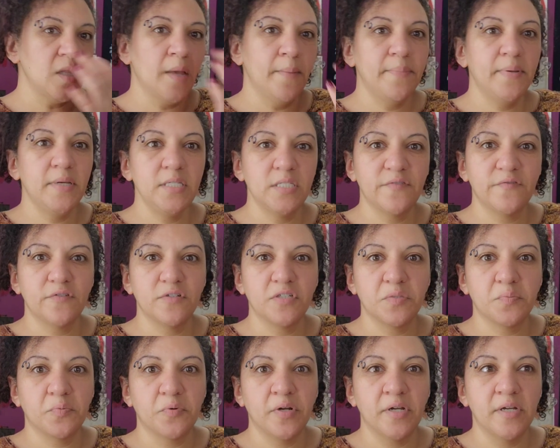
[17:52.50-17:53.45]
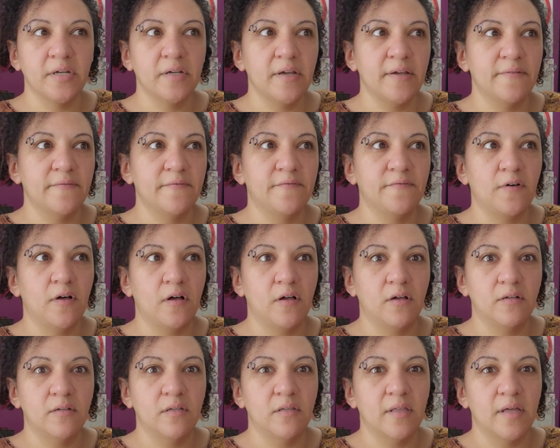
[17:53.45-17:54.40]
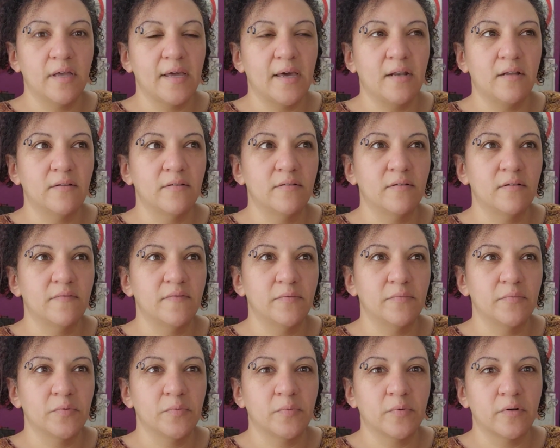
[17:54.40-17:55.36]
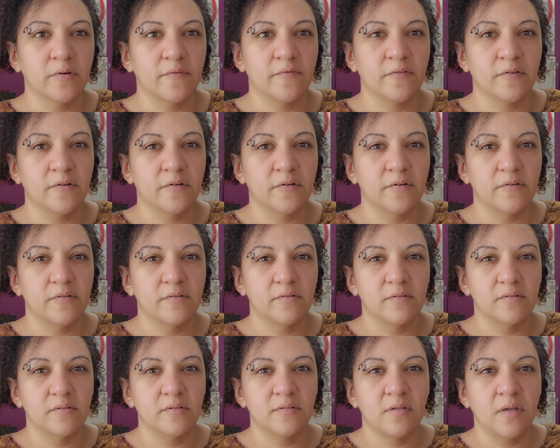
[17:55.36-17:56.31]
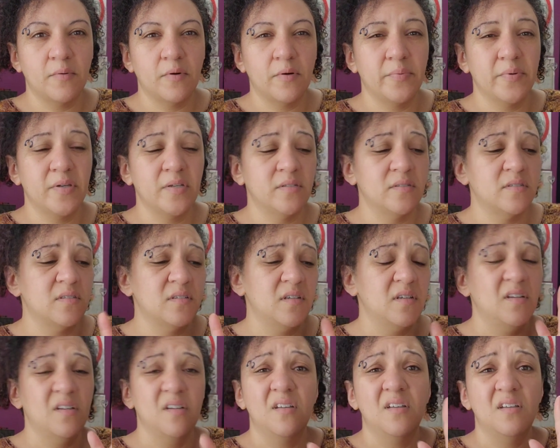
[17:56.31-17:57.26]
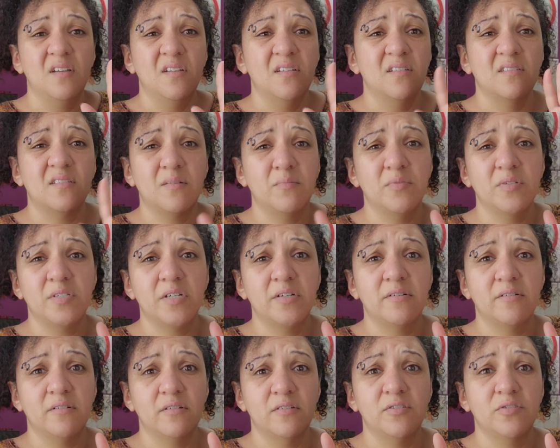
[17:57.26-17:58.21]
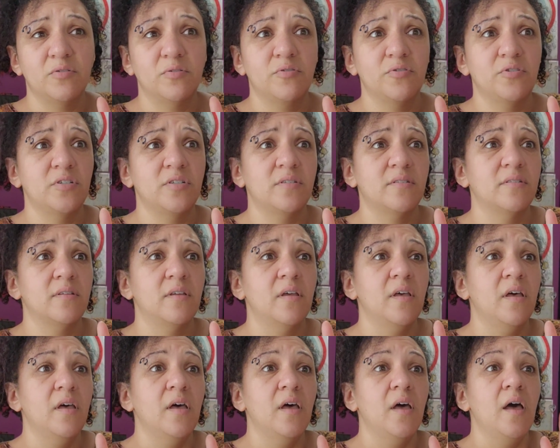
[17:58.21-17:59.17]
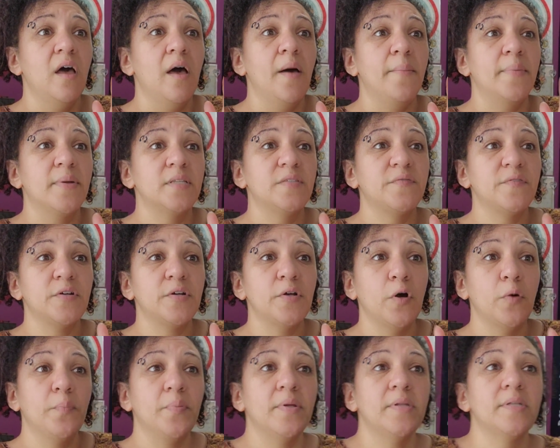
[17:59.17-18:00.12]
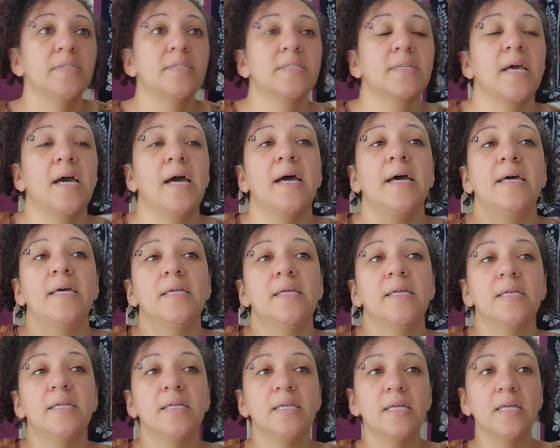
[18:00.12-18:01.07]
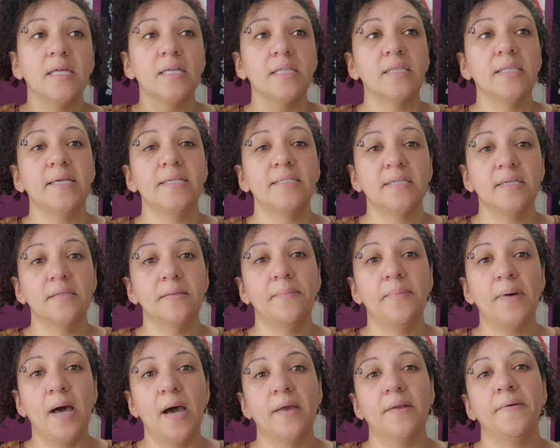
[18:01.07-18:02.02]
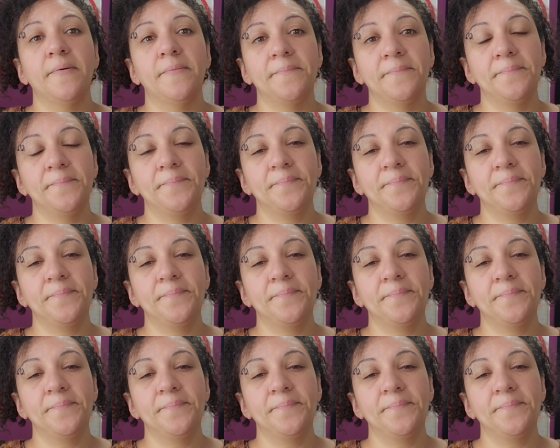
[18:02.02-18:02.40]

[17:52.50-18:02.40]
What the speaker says: piece for spring and fall. Like, I don't know if it would work for summer because summers here are atrocious. But it's very open. It's got lace on the bottom